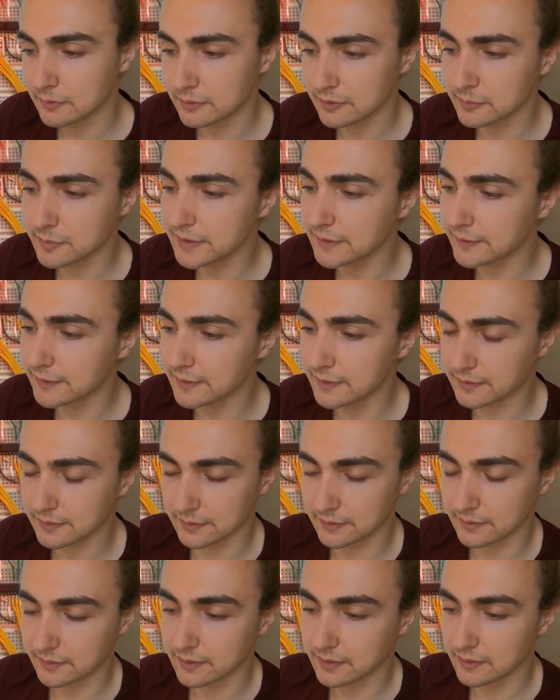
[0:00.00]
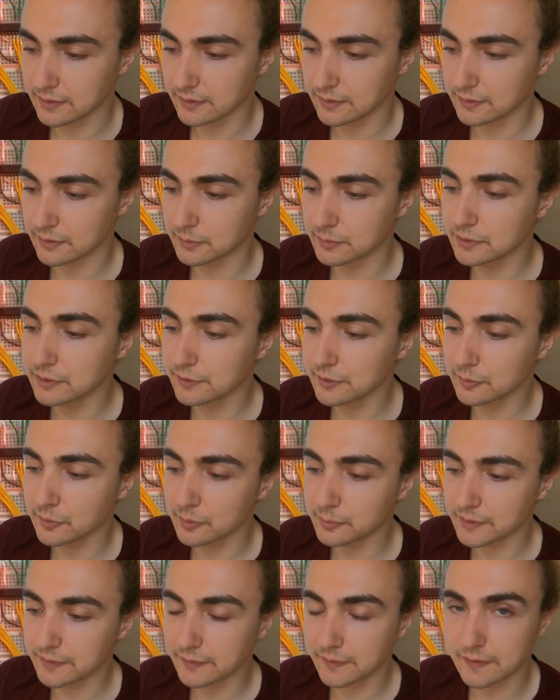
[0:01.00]
which means that you know we're using
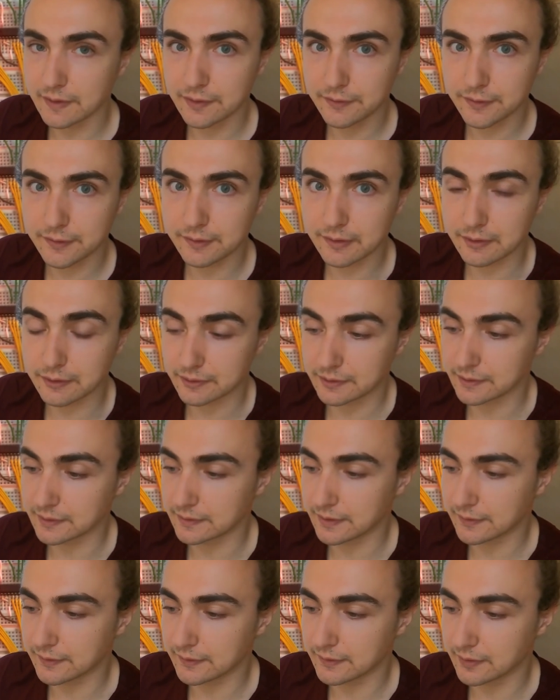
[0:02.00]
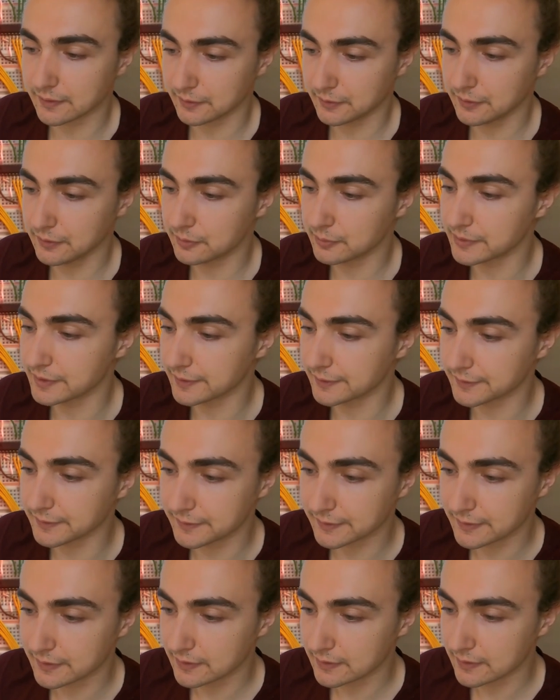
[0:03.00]
more bits than necessary, and that's not good
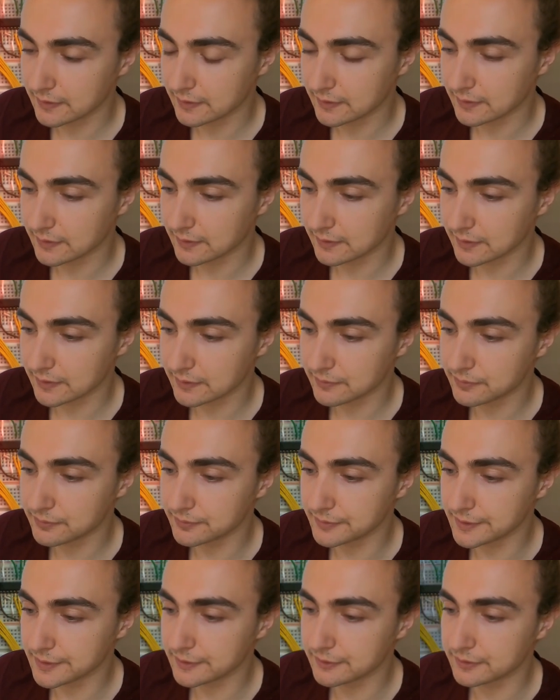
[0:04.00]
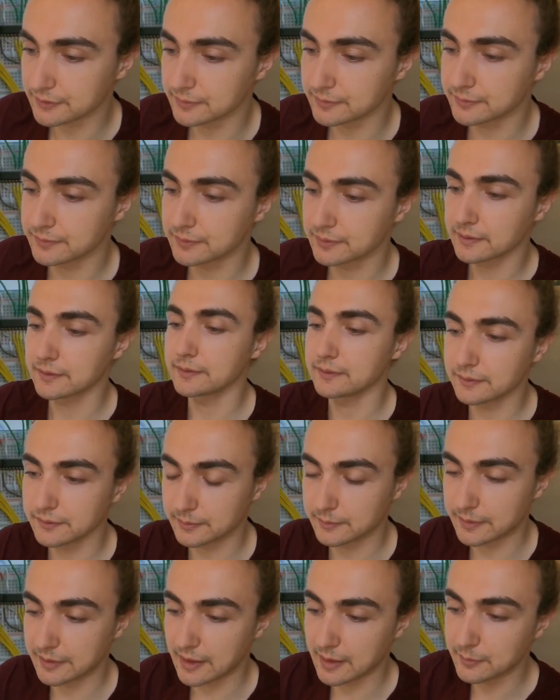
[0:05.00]
because if each of
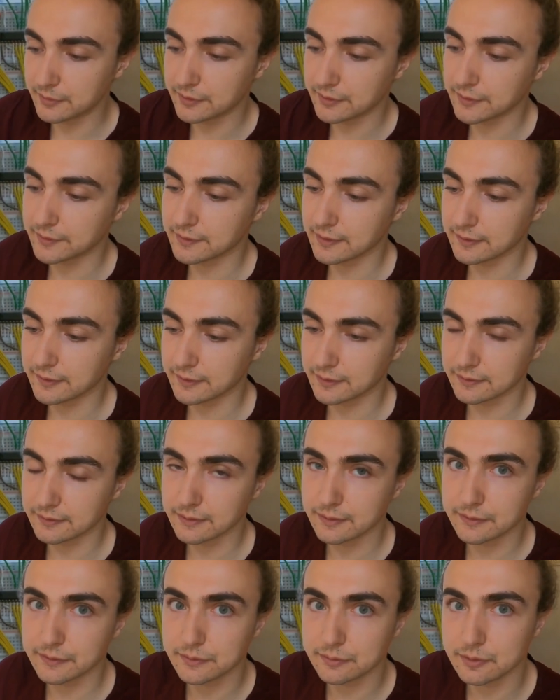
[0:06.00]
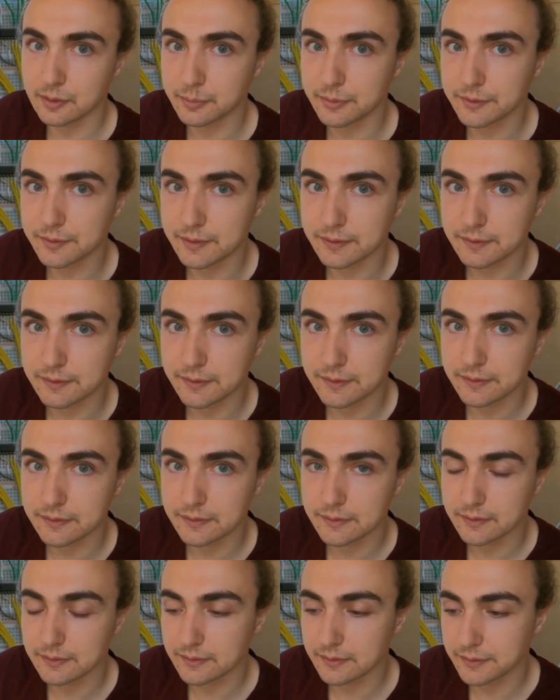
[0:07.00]
the empty states like this represents
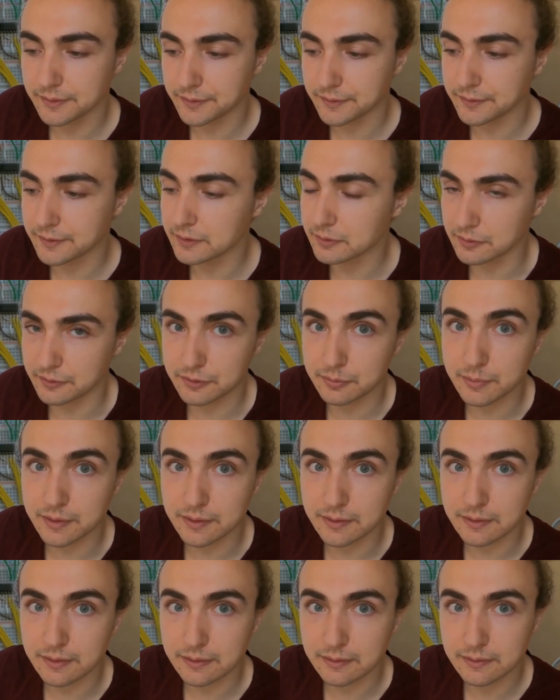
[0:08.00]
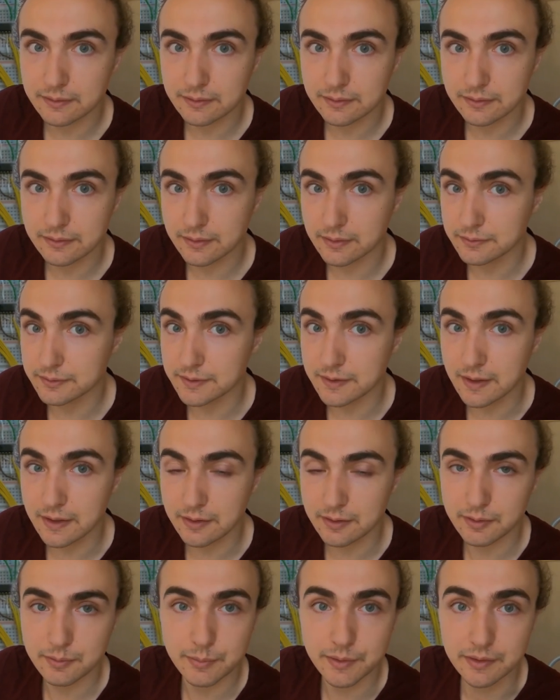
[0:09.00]
the zeroth minute of a
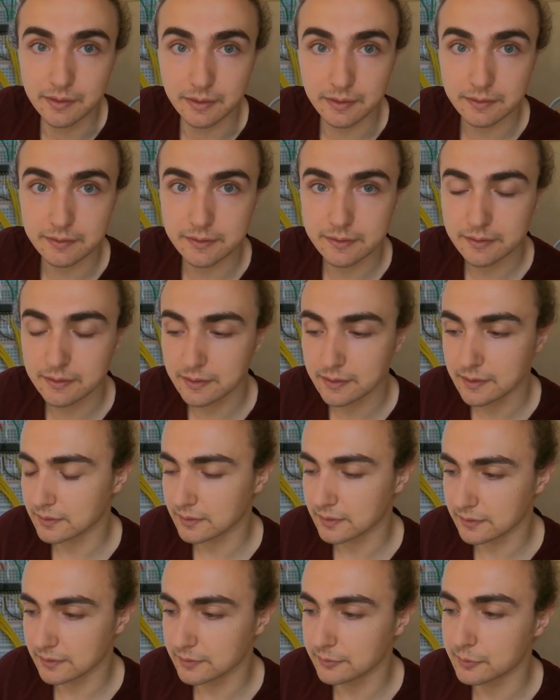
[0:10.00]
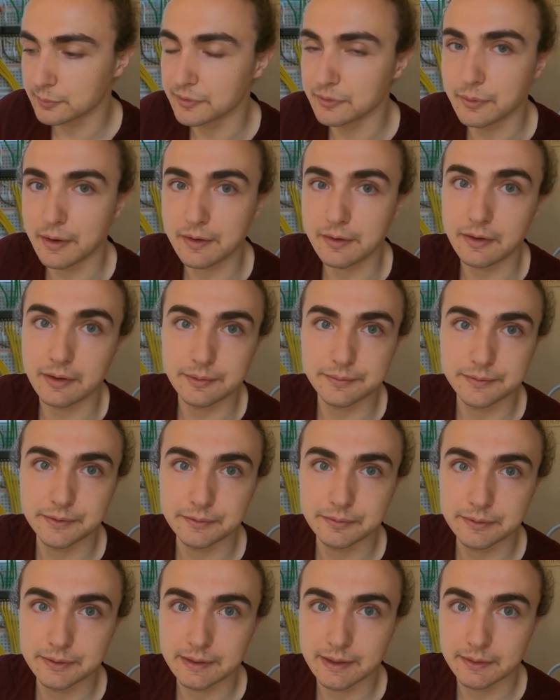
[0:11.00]
day, midnight, it would be way off
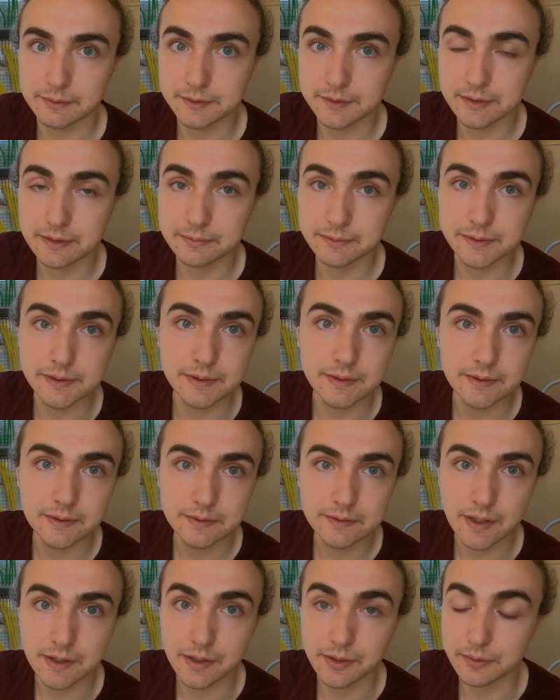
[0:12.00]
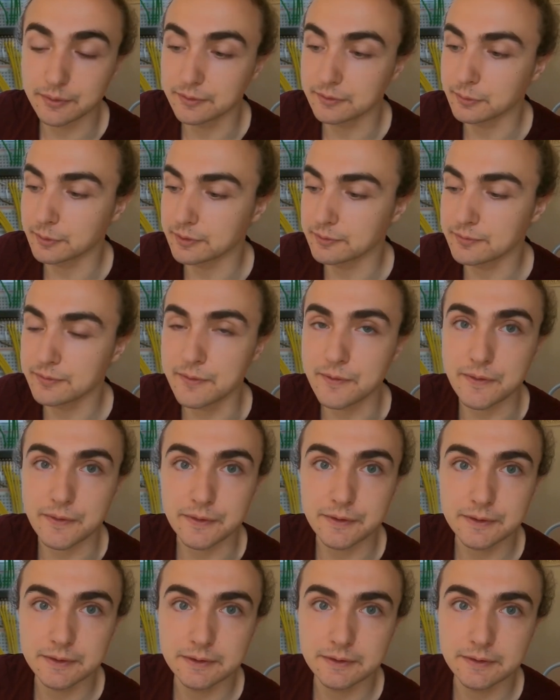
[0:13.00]
if we counted every
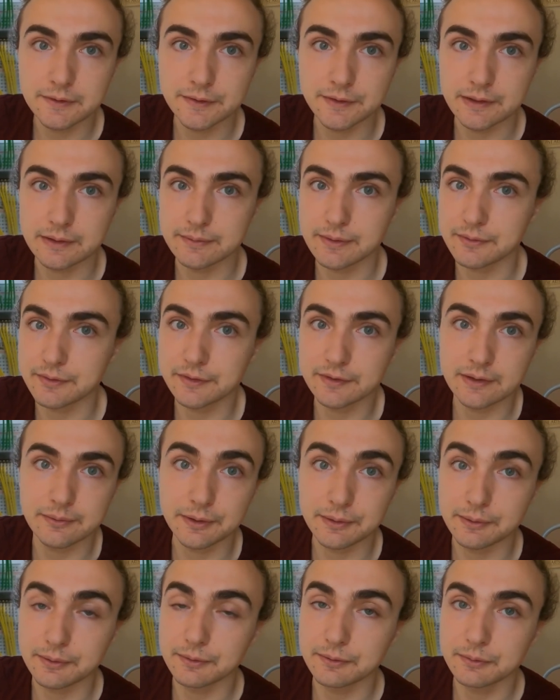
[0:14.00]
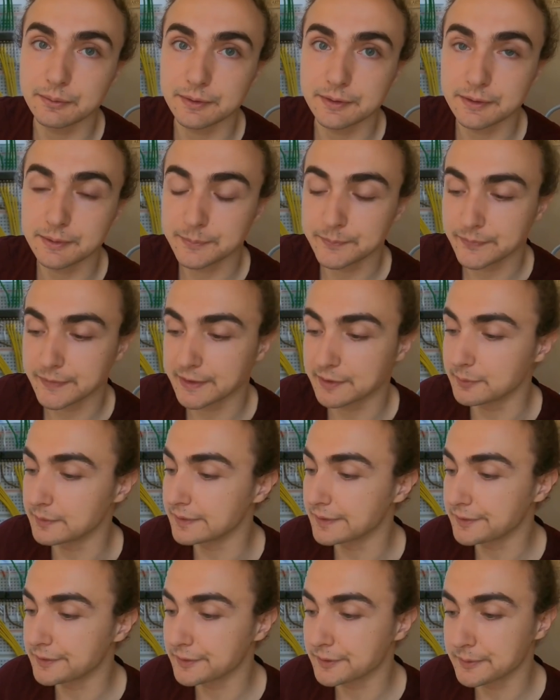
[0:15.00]
1024 instead of every 720, like we
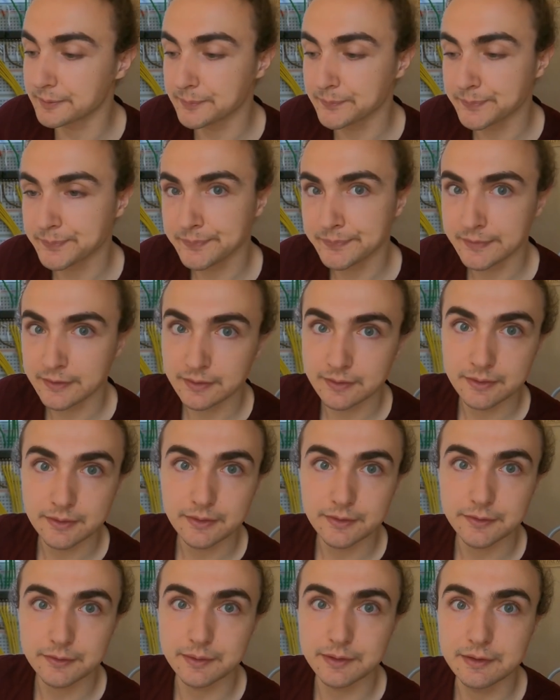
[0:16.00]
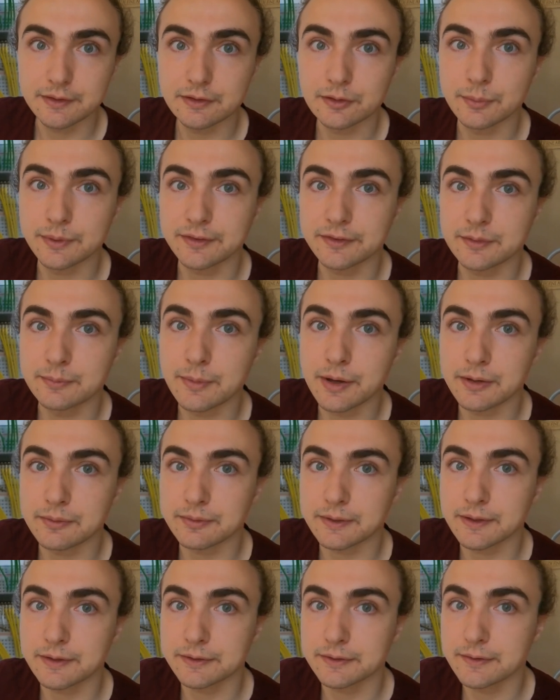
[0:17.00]
need to. So I needed to make some
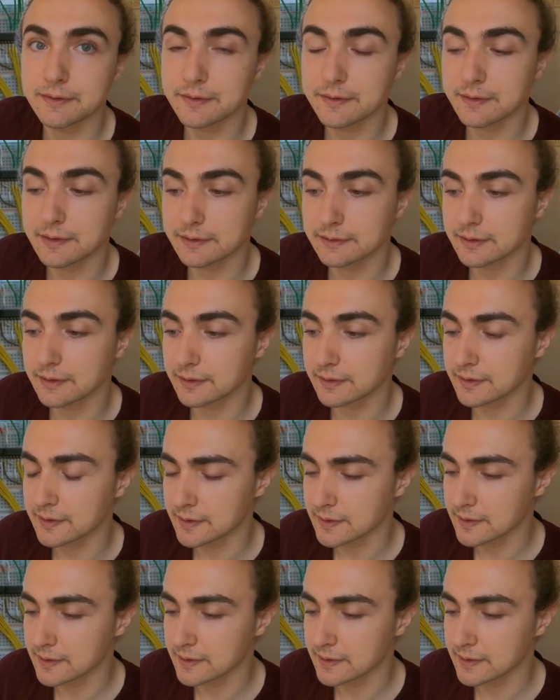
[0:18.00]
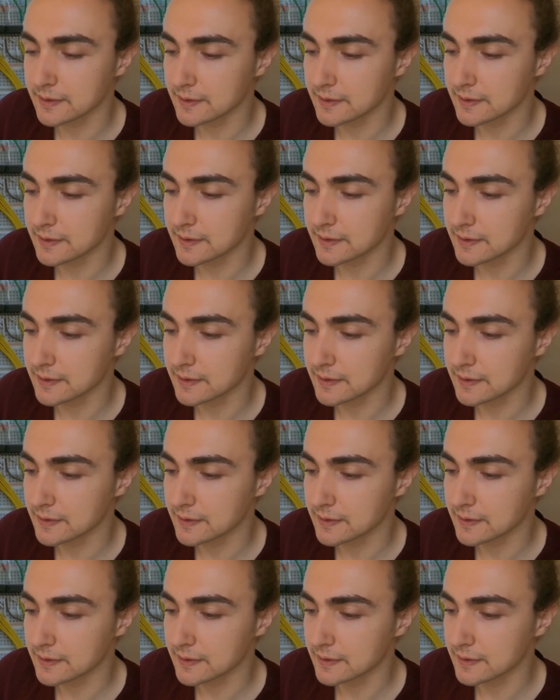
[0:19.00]
modifications to that clock. Those modifications
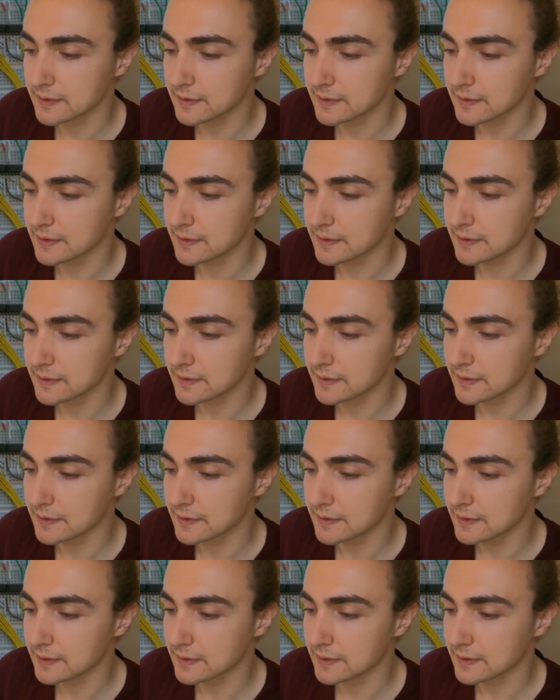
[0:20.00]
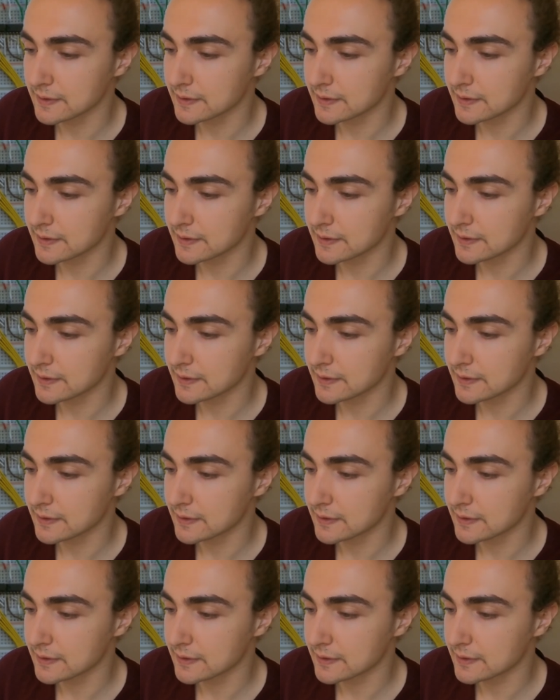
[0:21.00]
take the 64's bit
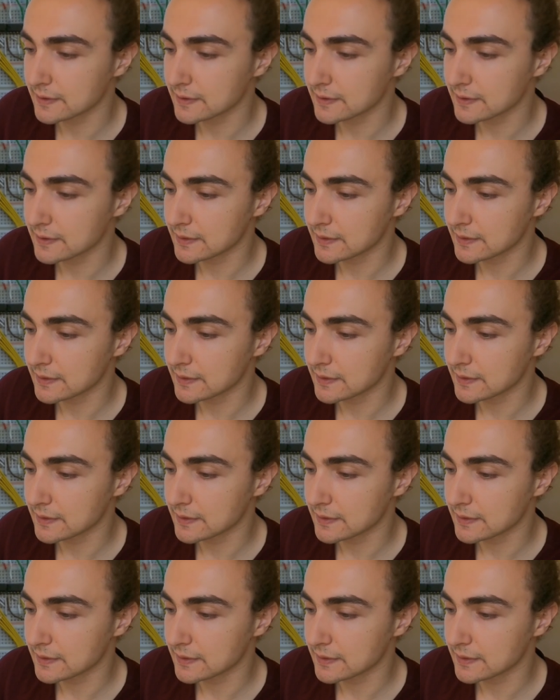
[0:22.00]
of the binary number